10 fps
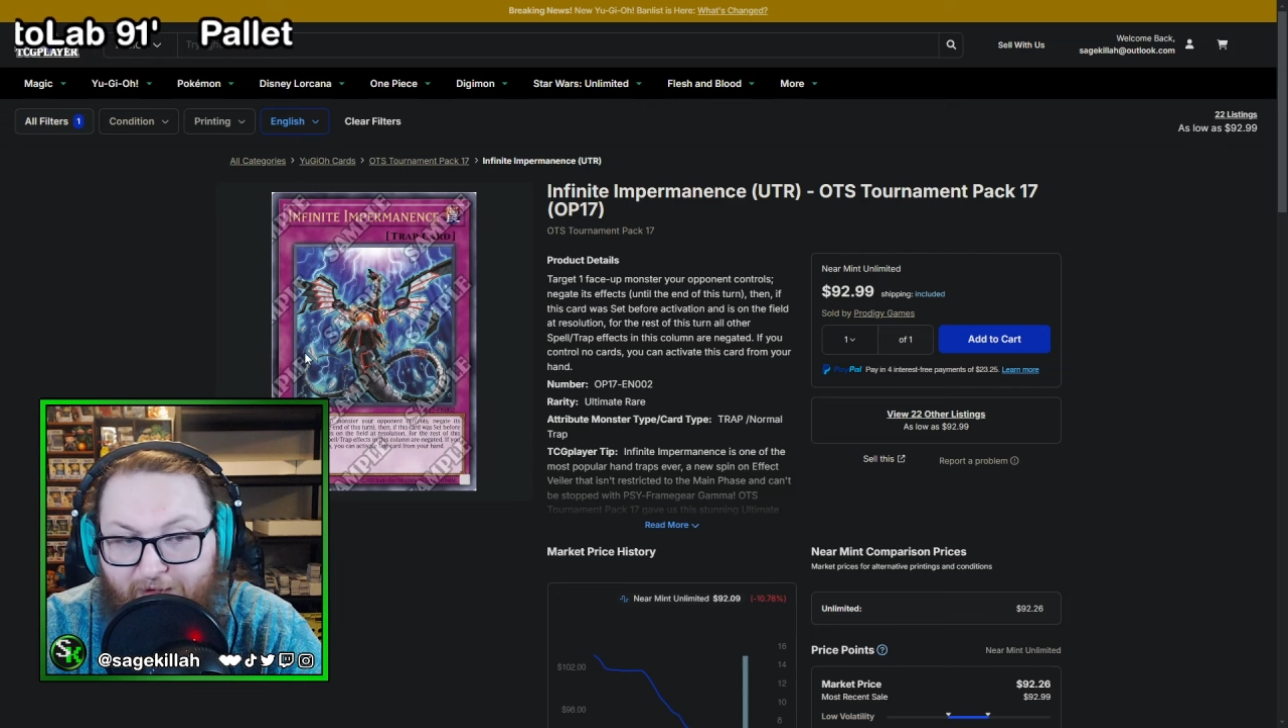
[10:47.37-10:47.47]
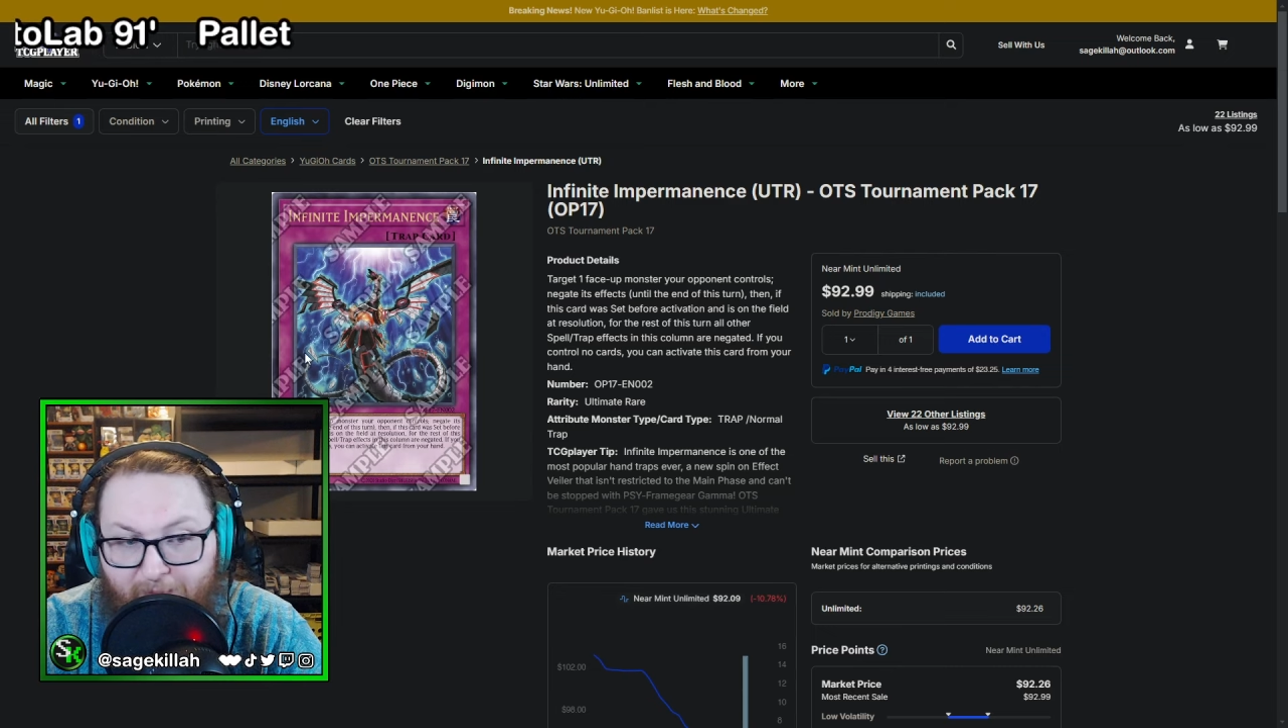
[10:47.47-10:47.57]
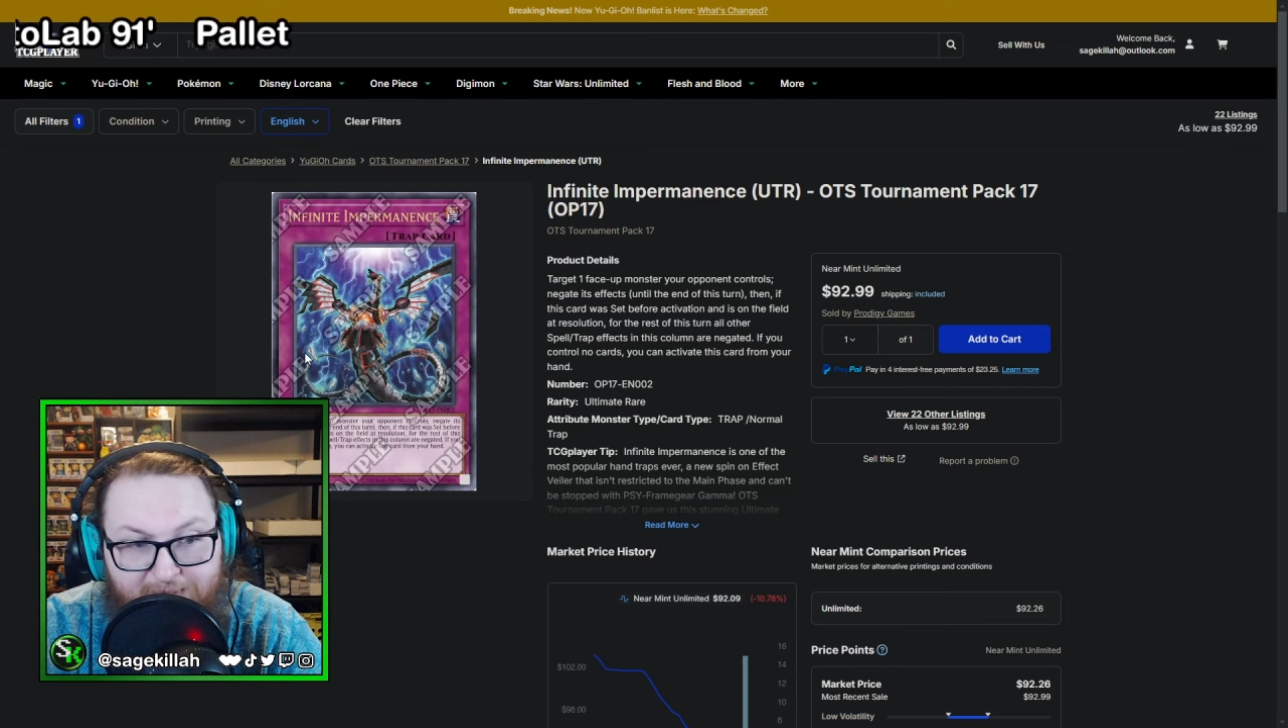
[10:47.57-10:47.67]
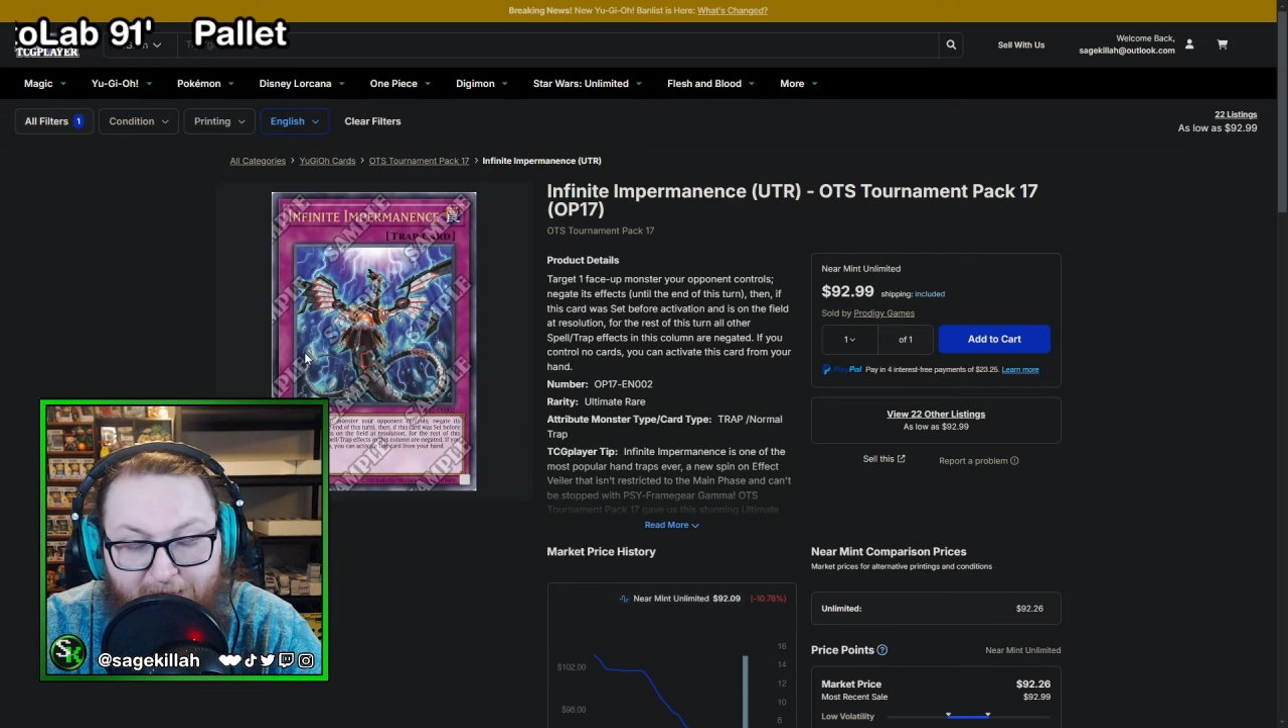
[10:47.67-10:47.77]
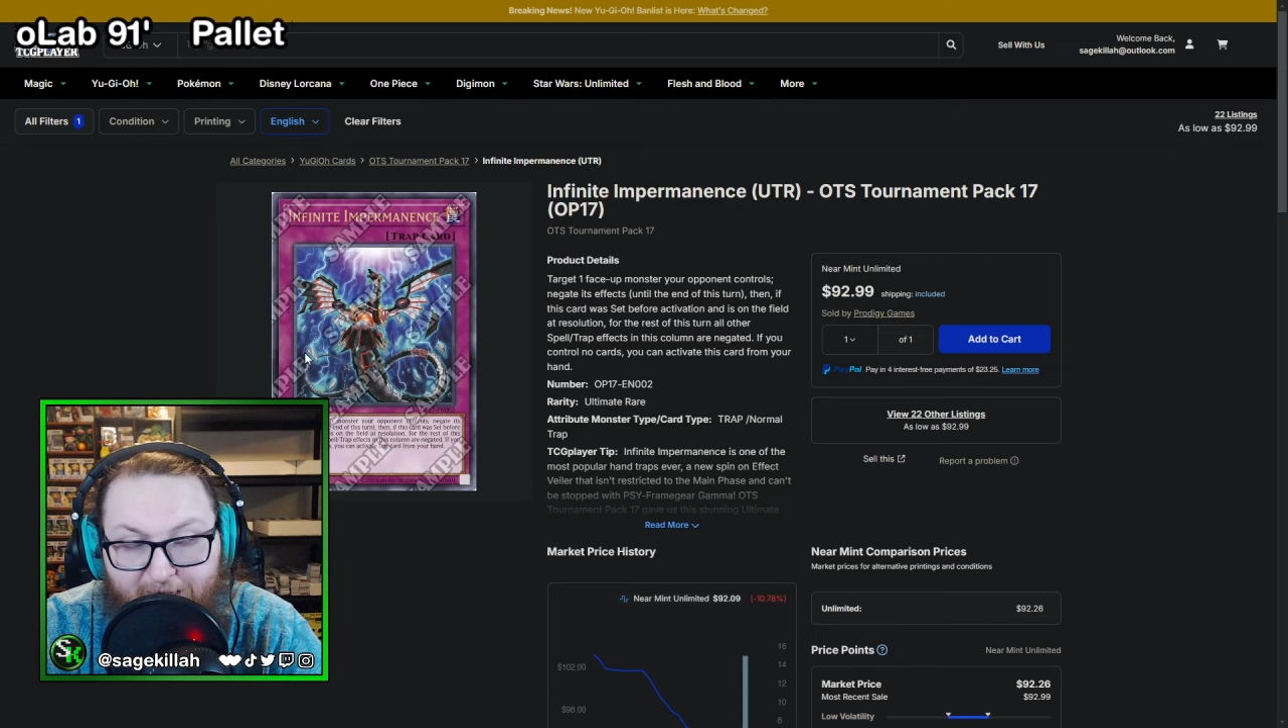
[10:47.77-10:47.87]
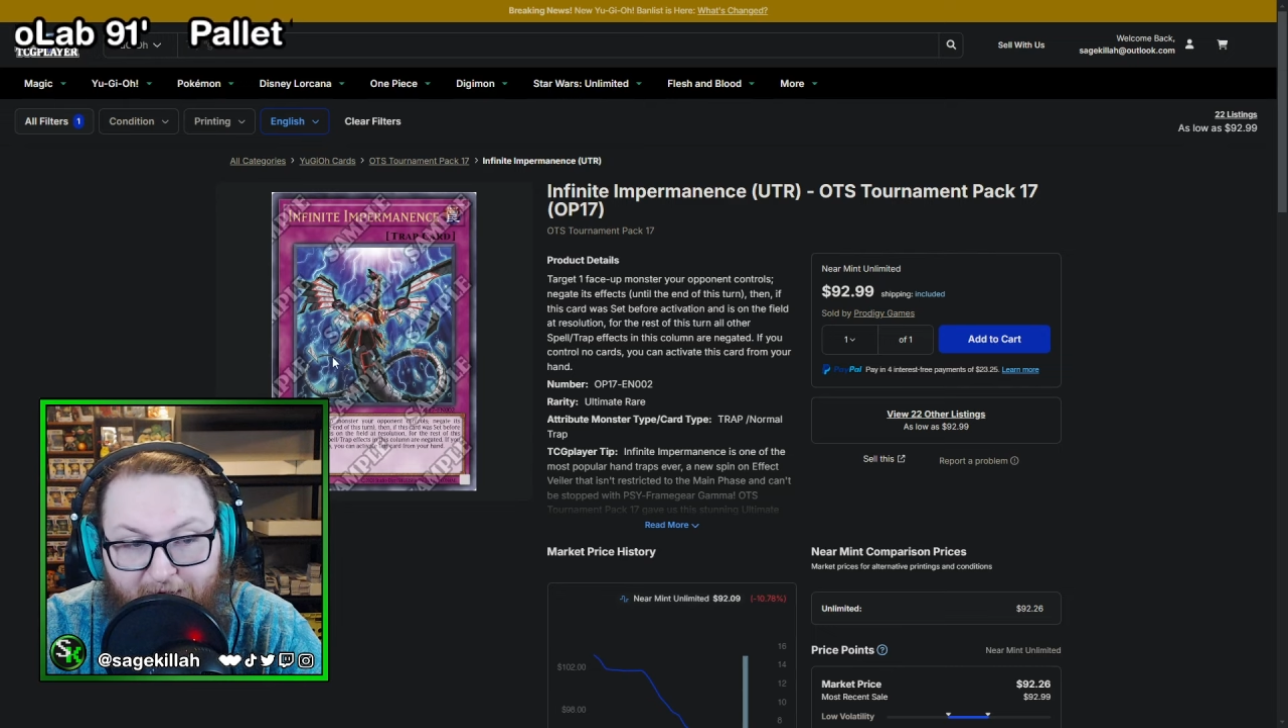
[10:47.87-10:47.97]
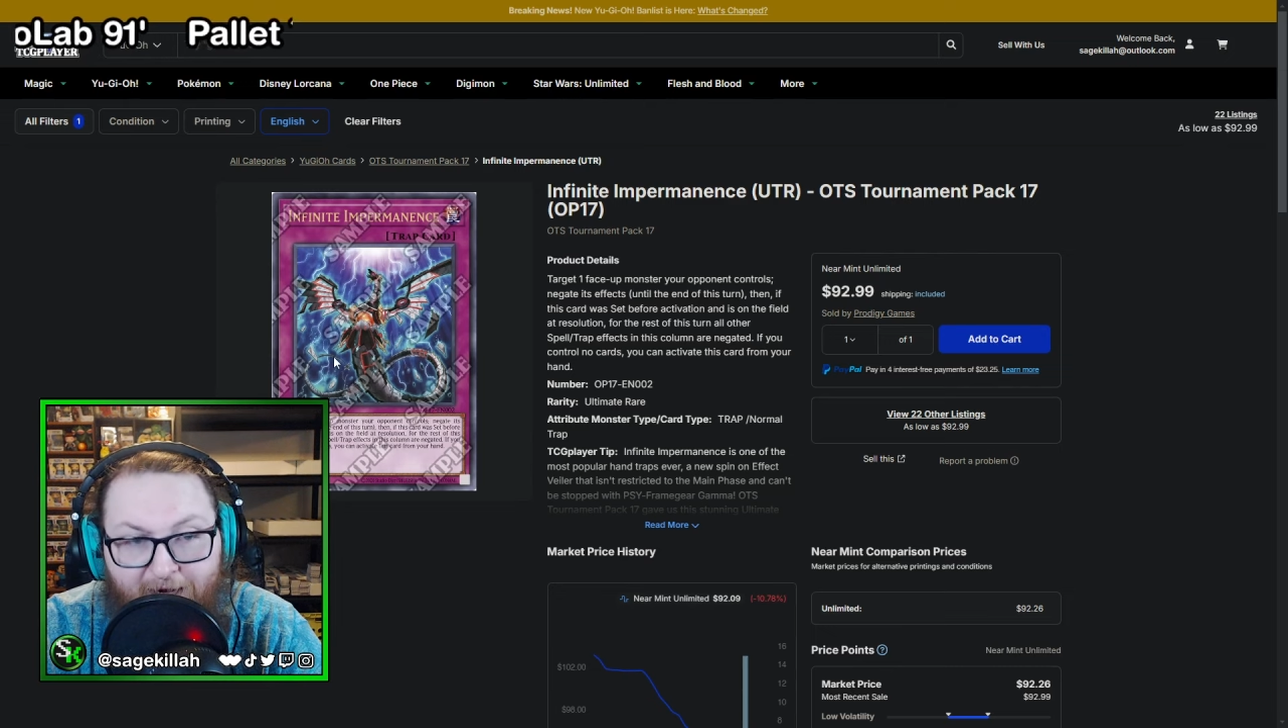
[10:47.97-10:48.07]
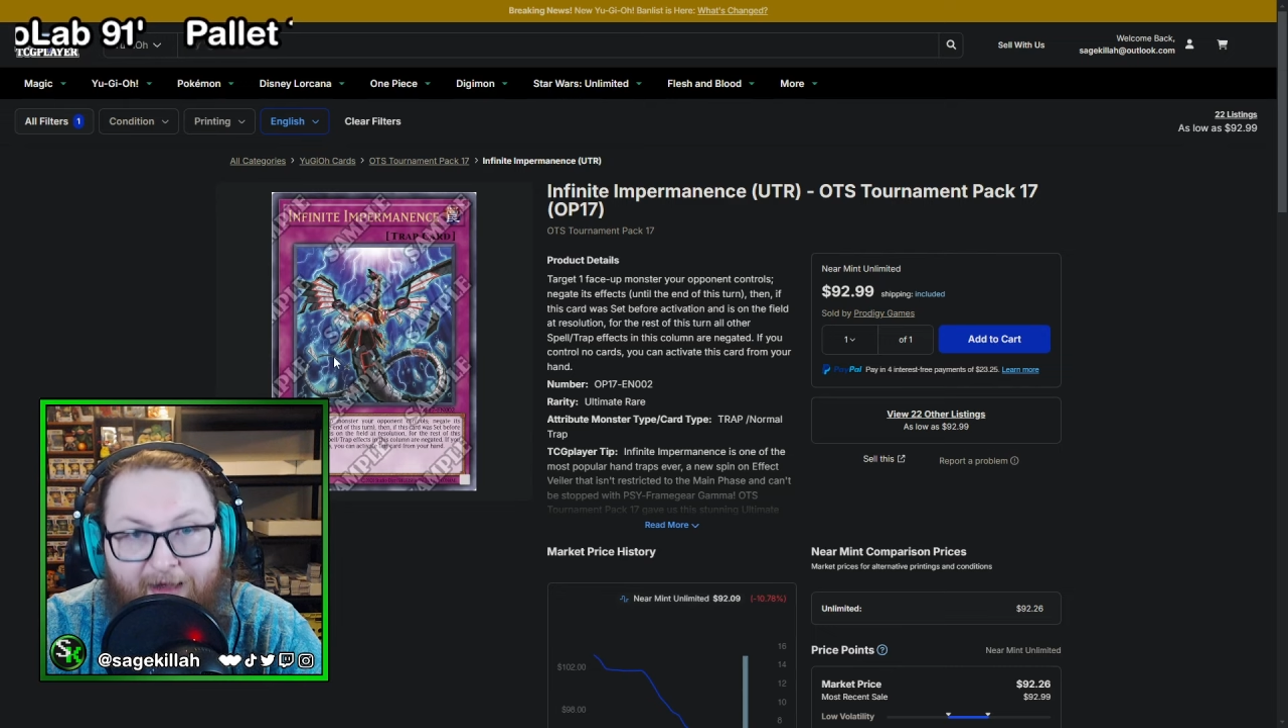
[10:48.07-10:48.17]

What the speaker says: much better.